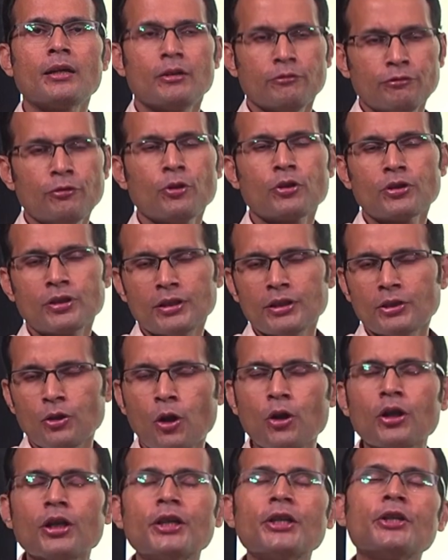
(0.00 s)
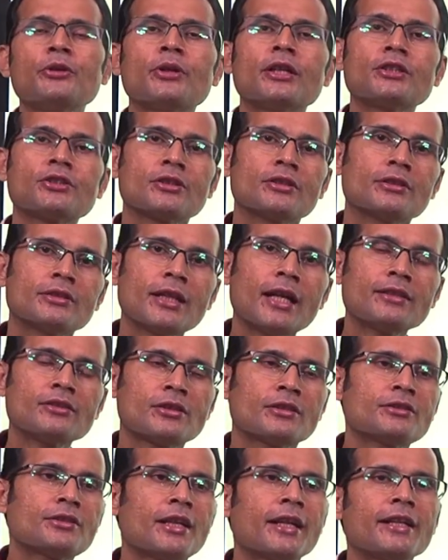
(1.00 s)
time uh, for longer duration that
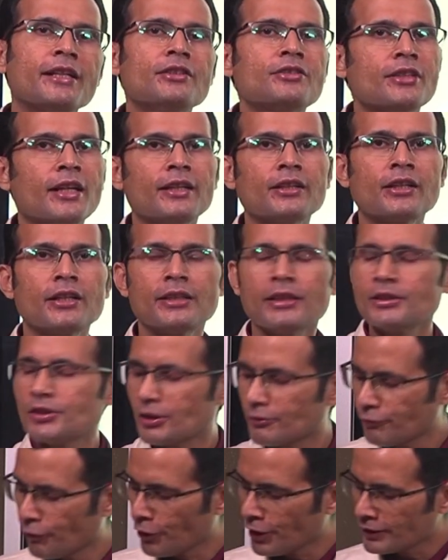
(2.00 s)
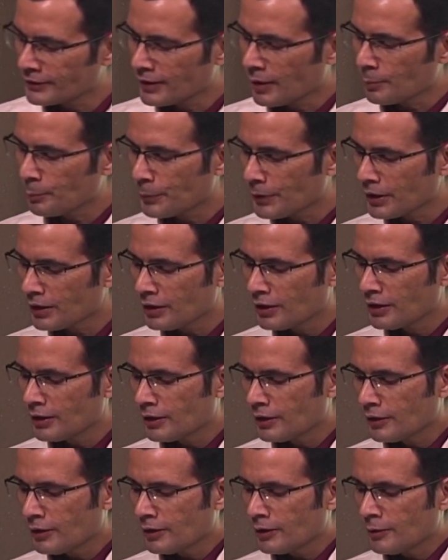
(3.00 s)
is a steady state condition. For example,
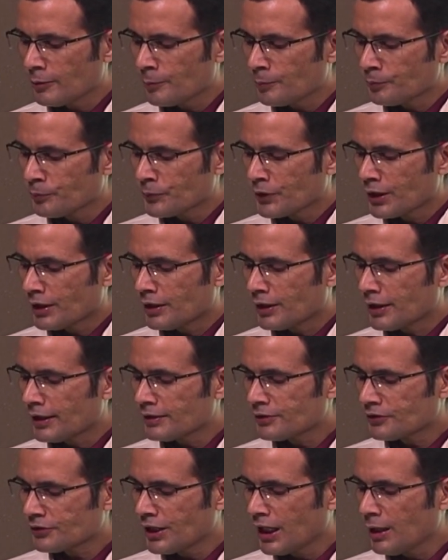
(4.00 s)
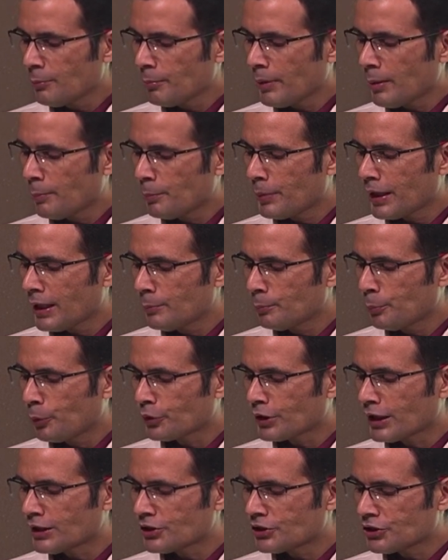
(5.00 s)
resting membrane
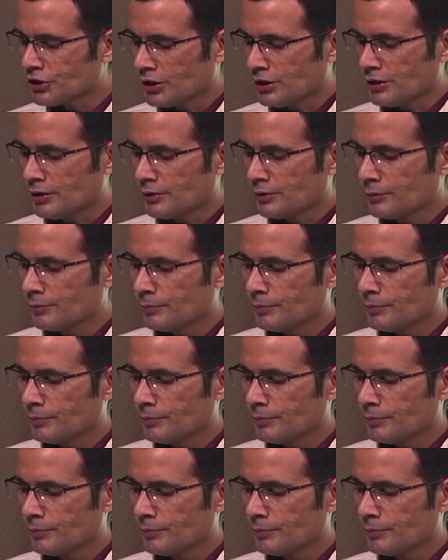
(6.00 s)
potential